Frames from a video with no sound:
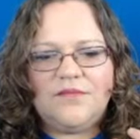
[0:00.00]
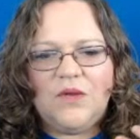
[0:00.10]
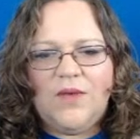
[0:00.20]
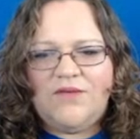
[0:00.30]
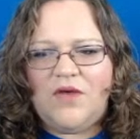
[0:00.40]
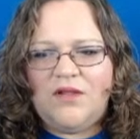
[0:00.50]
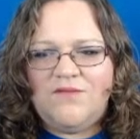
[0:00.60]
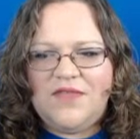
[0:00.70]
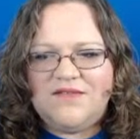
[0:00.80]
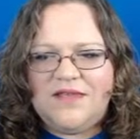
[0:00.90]
we have all of
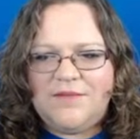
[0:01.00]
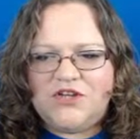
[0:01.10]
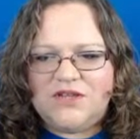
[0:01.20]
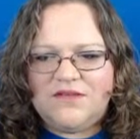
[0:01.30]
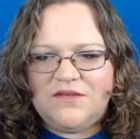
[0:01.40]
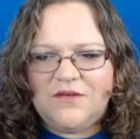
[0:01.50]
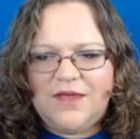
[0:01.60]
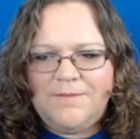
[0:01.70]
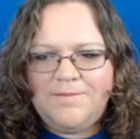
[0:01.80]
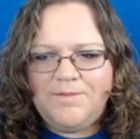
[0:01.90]
these images, okay?